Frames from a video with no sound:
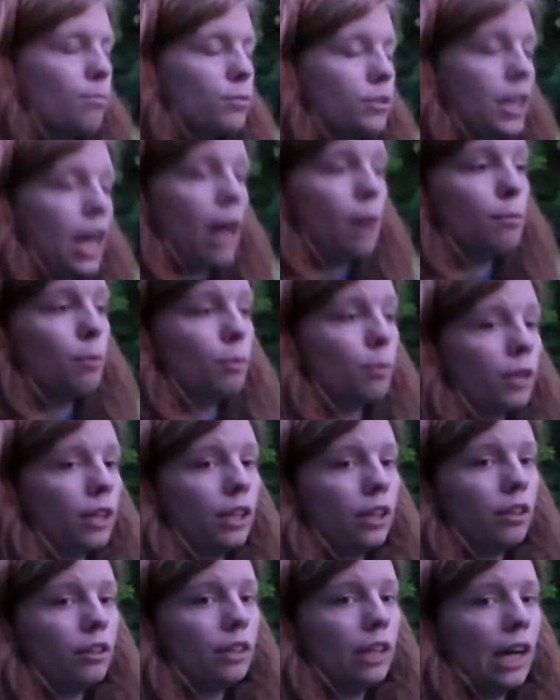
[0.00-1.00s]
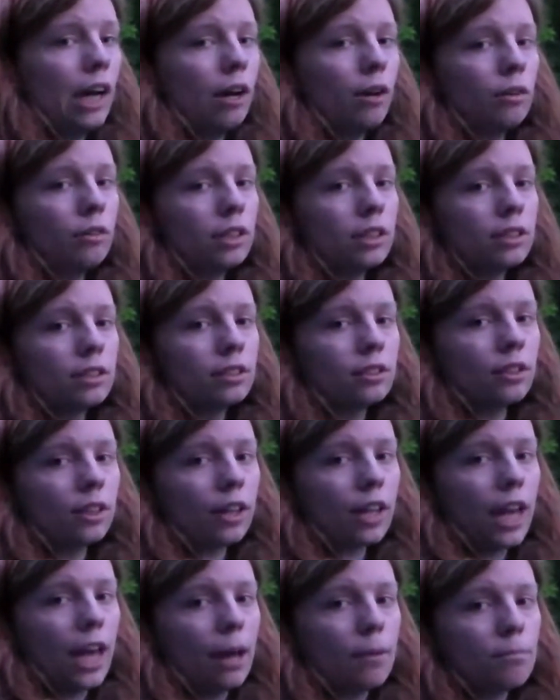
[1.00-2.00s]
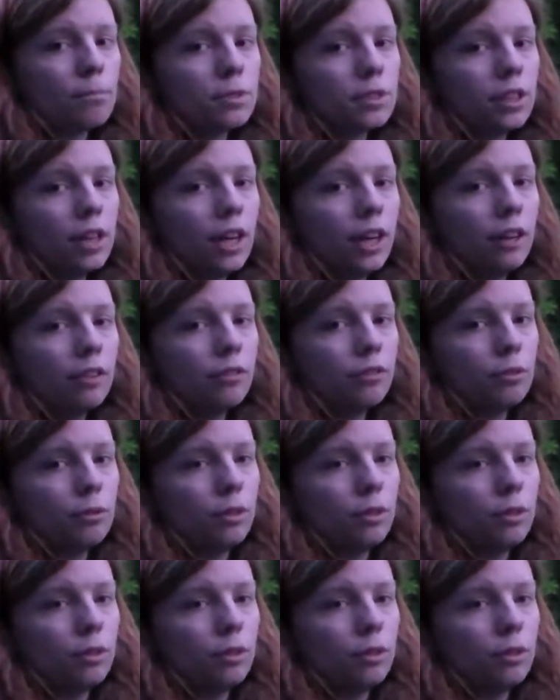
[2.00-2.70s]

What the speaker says: So yeah, but we're here now, and this is our campsite. If you